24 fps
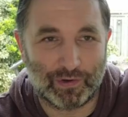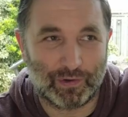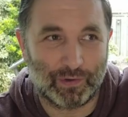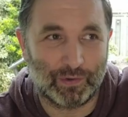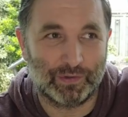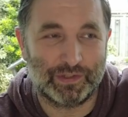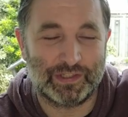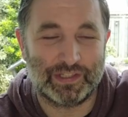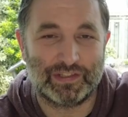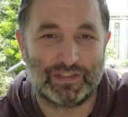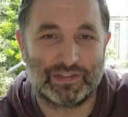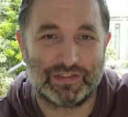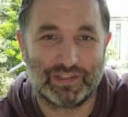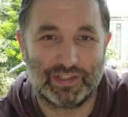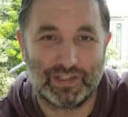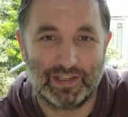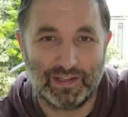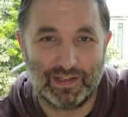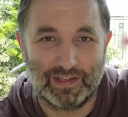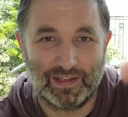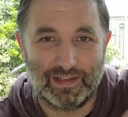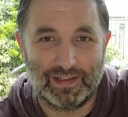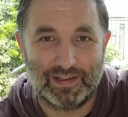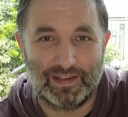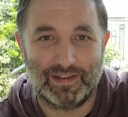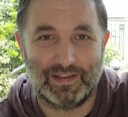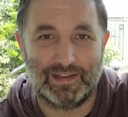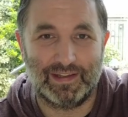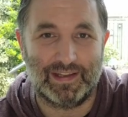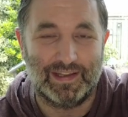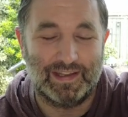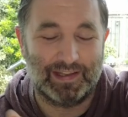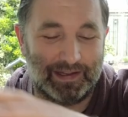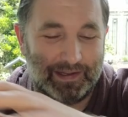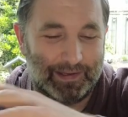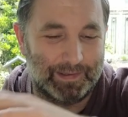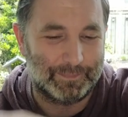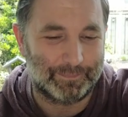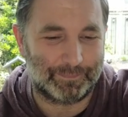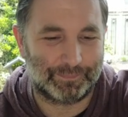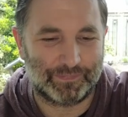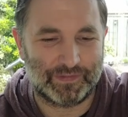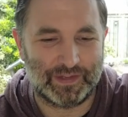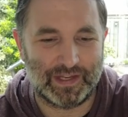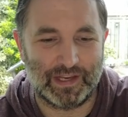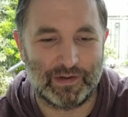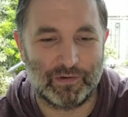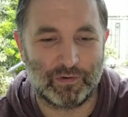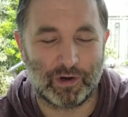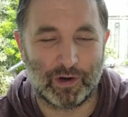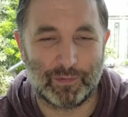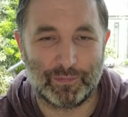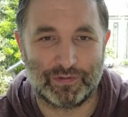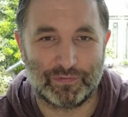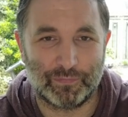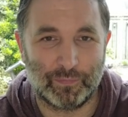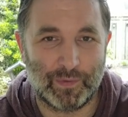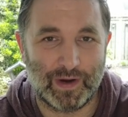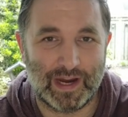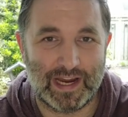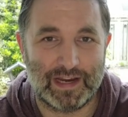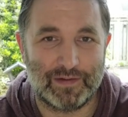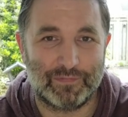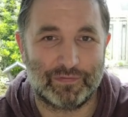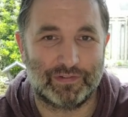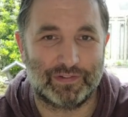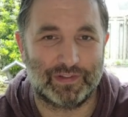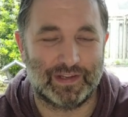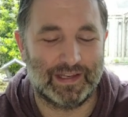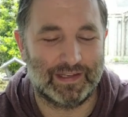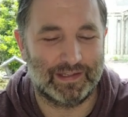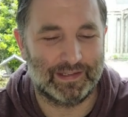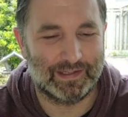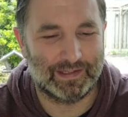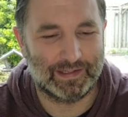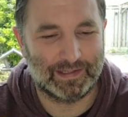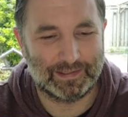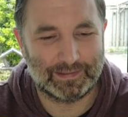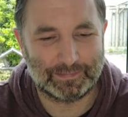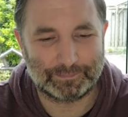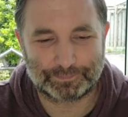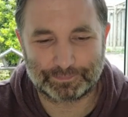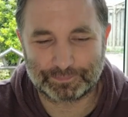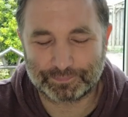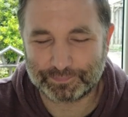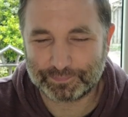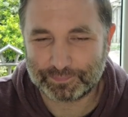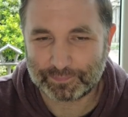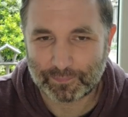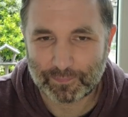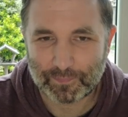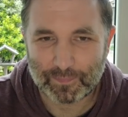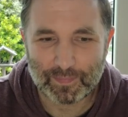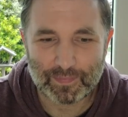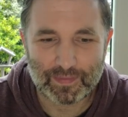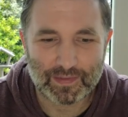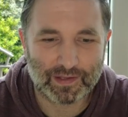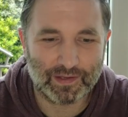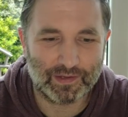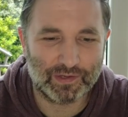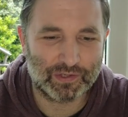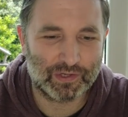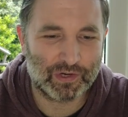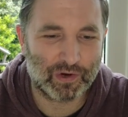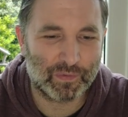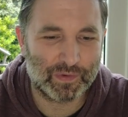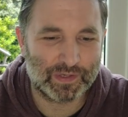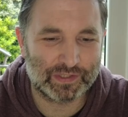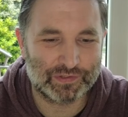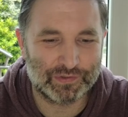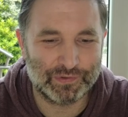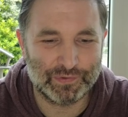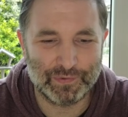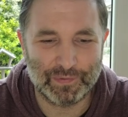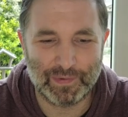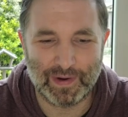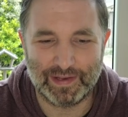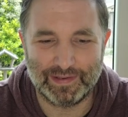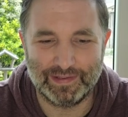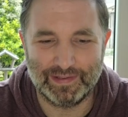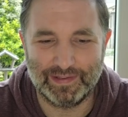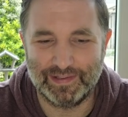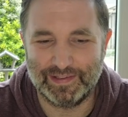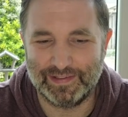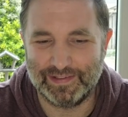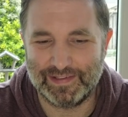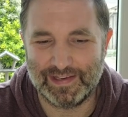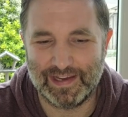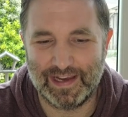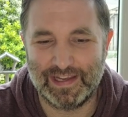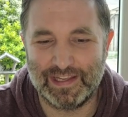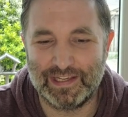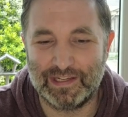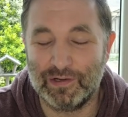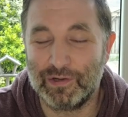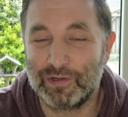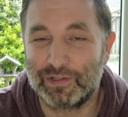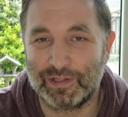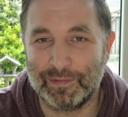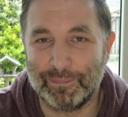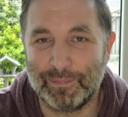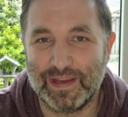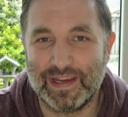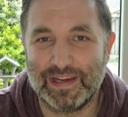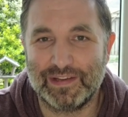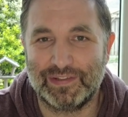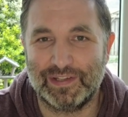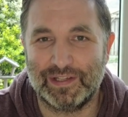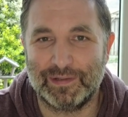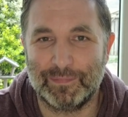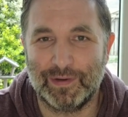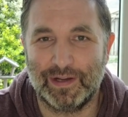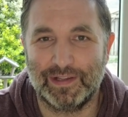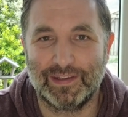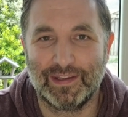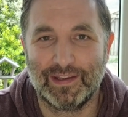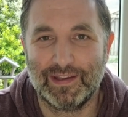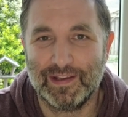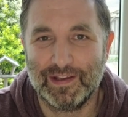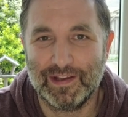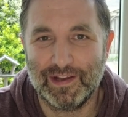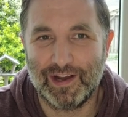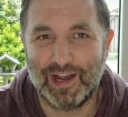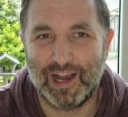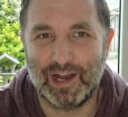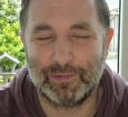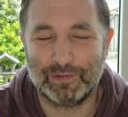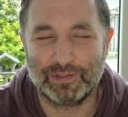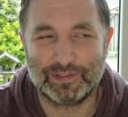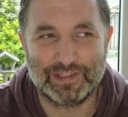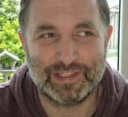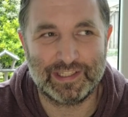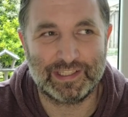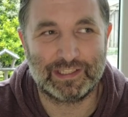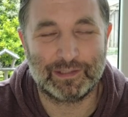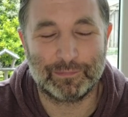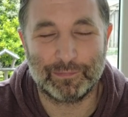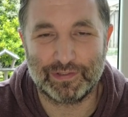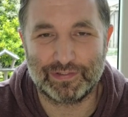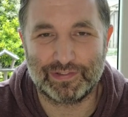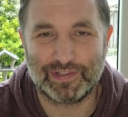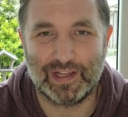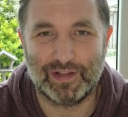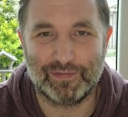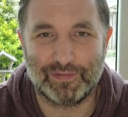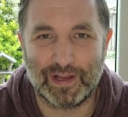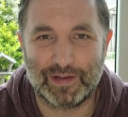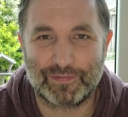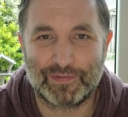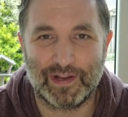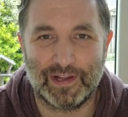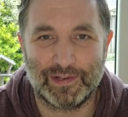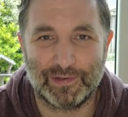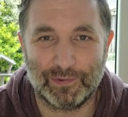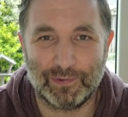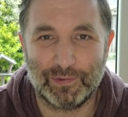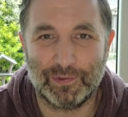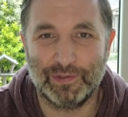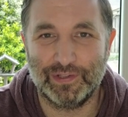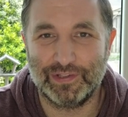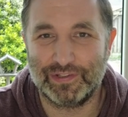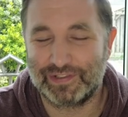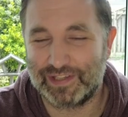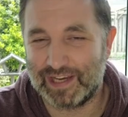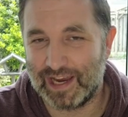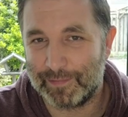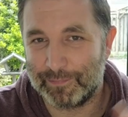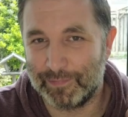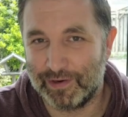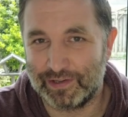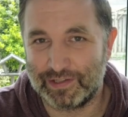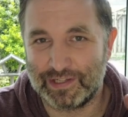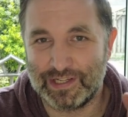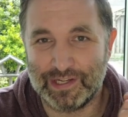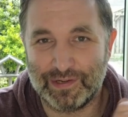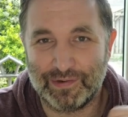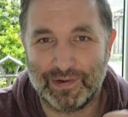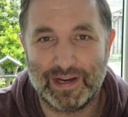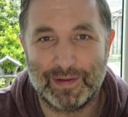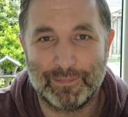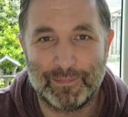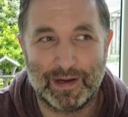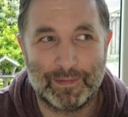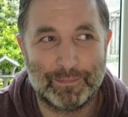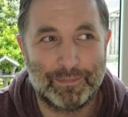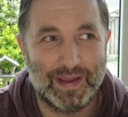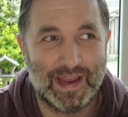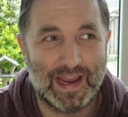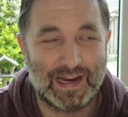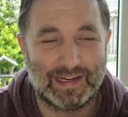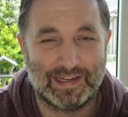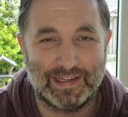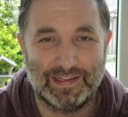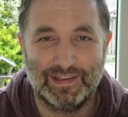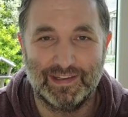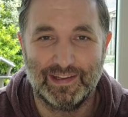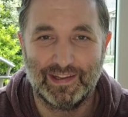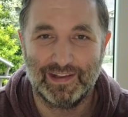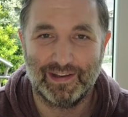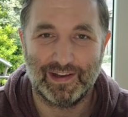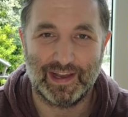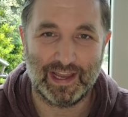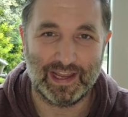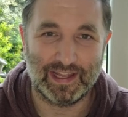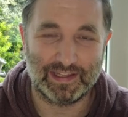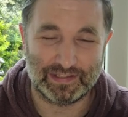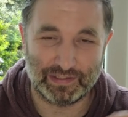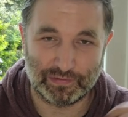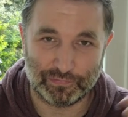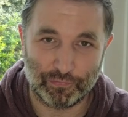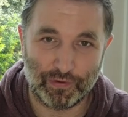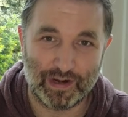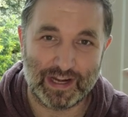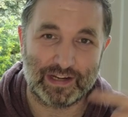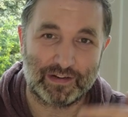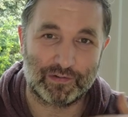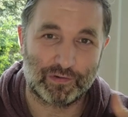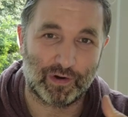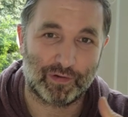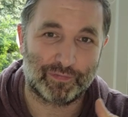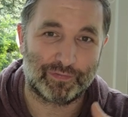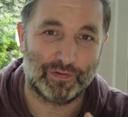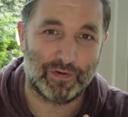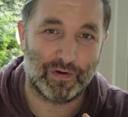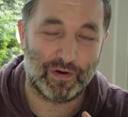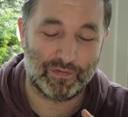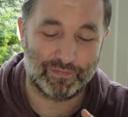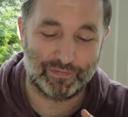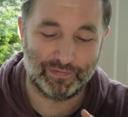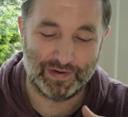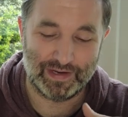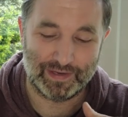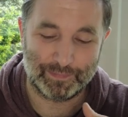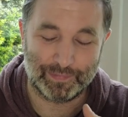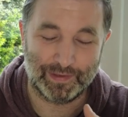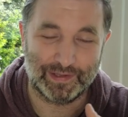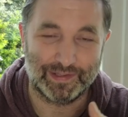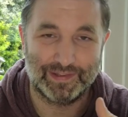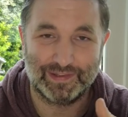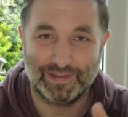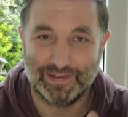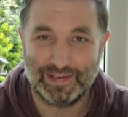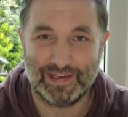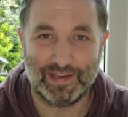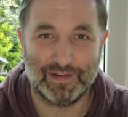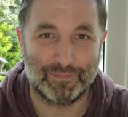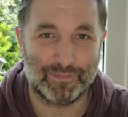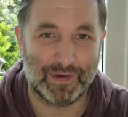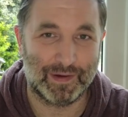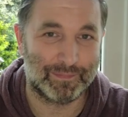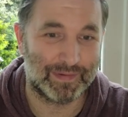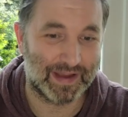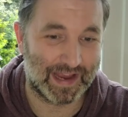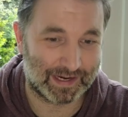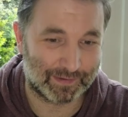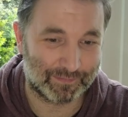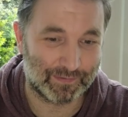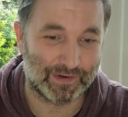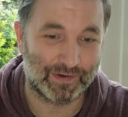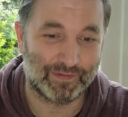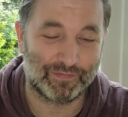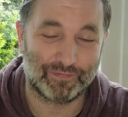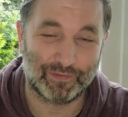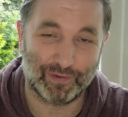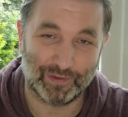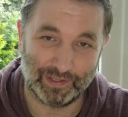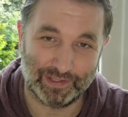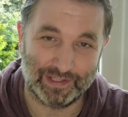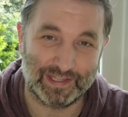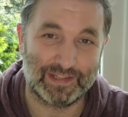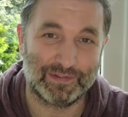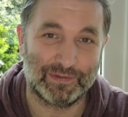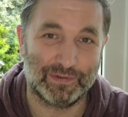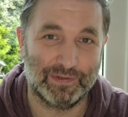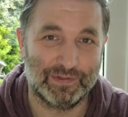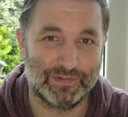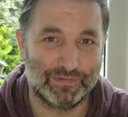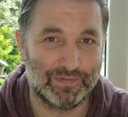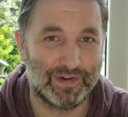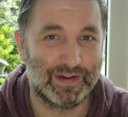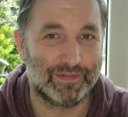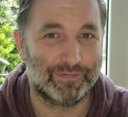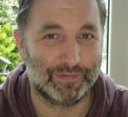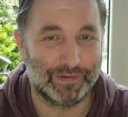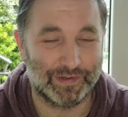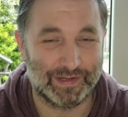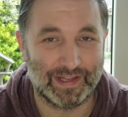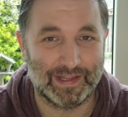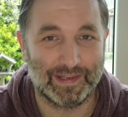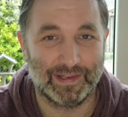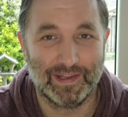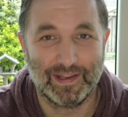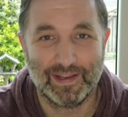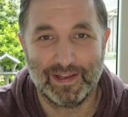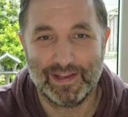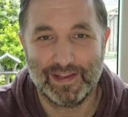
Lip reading: all these the enormous waves and going through, and it looked amazing. But I was thinking to myself, I've got all this camera gear in my bag, and I had this rain cover over it, but if my bag would have fallen into this river, then